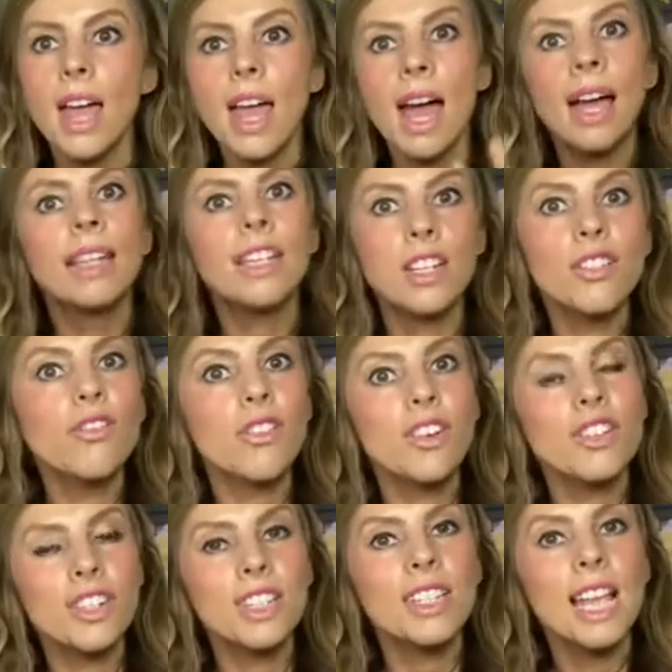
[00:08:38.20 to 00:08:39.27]
and the
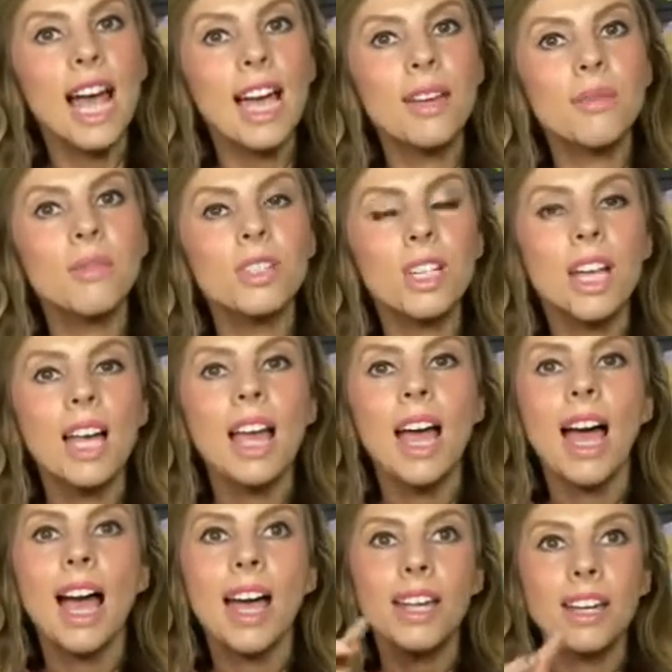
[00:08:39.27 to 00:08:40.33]
instructions out
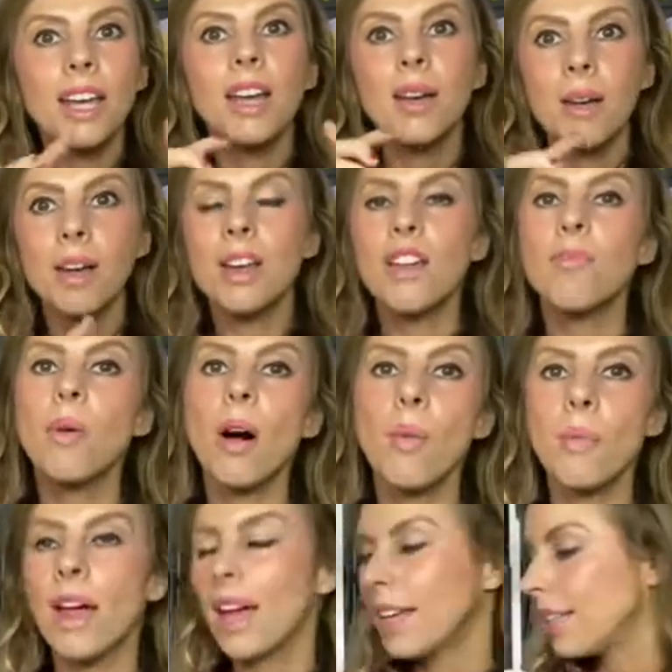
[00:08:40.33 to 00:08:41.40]
and, uh, and I've popped
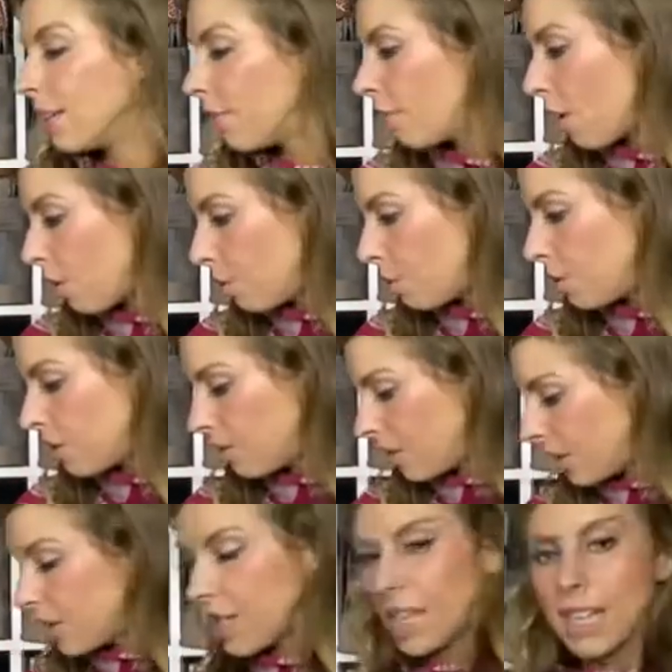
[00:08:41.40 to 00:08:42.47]
that in the folder
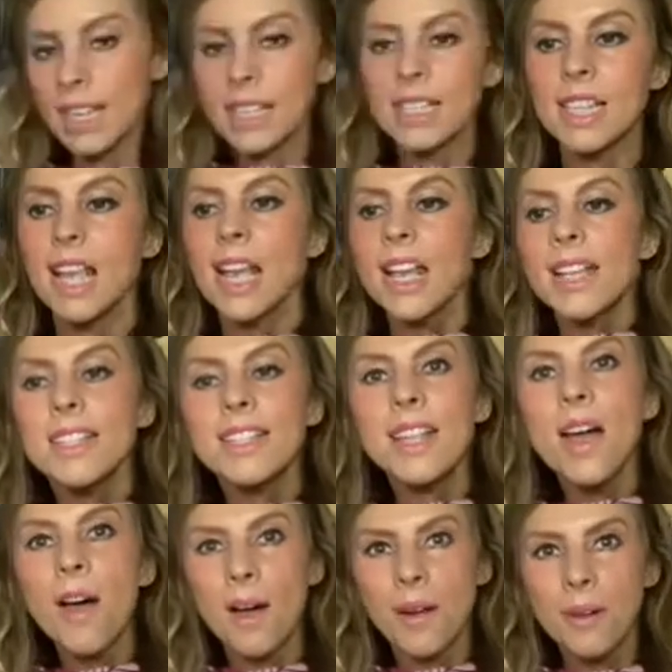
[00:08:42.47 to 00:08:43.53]
and things.
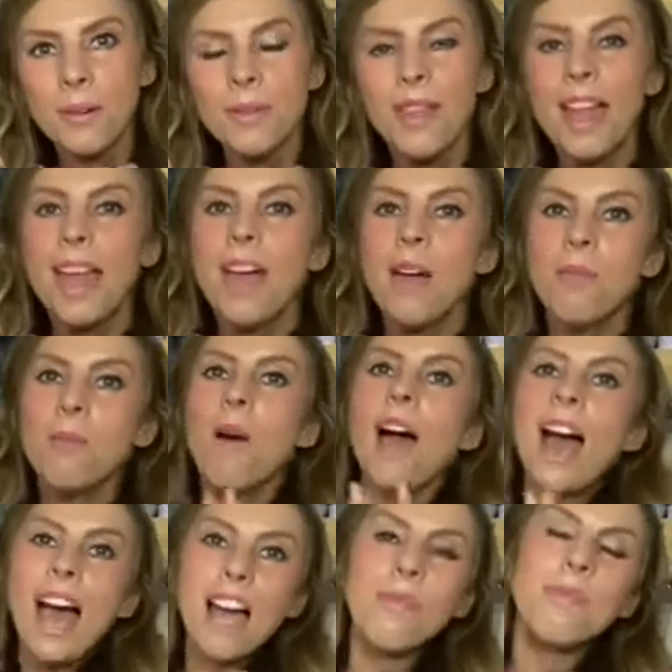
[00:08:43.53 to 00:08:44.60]
So
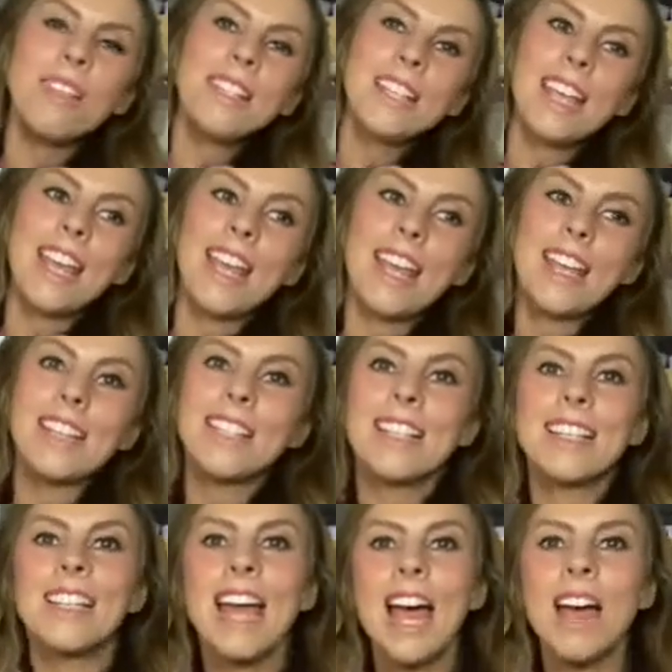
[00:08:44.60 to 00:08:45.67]
what happened is
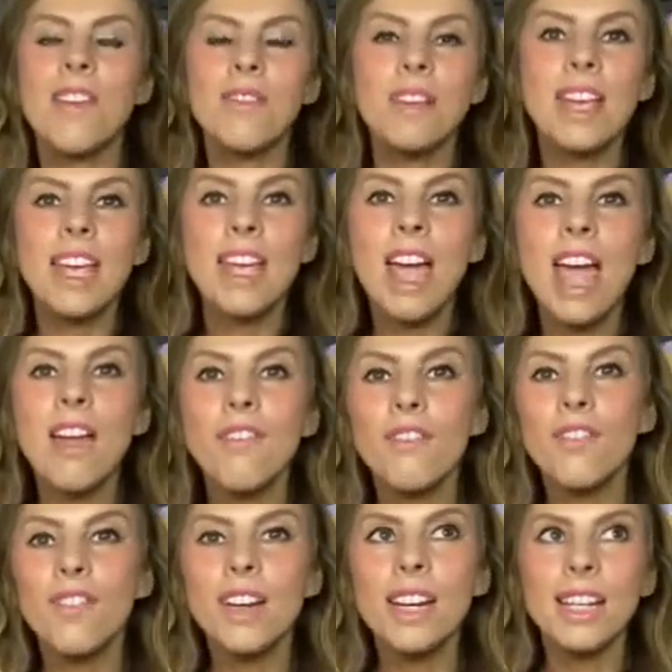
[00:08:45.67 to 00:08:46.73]
now it,
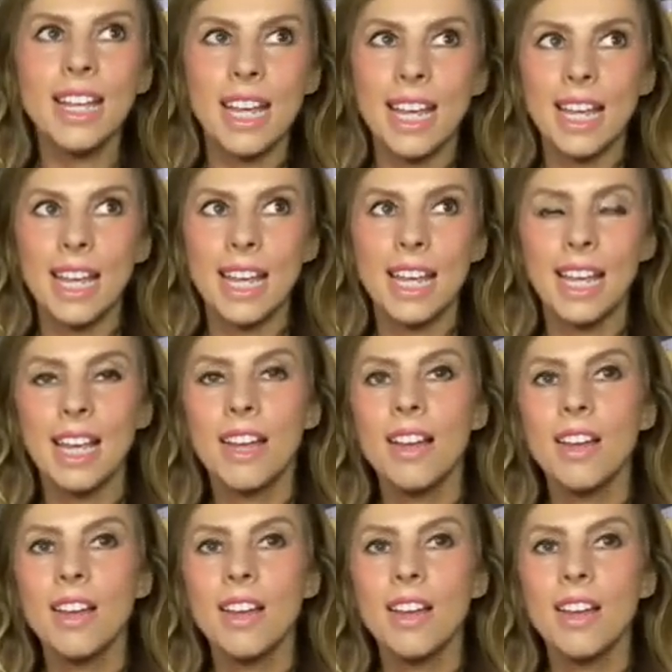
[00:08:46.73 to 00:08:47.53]
every year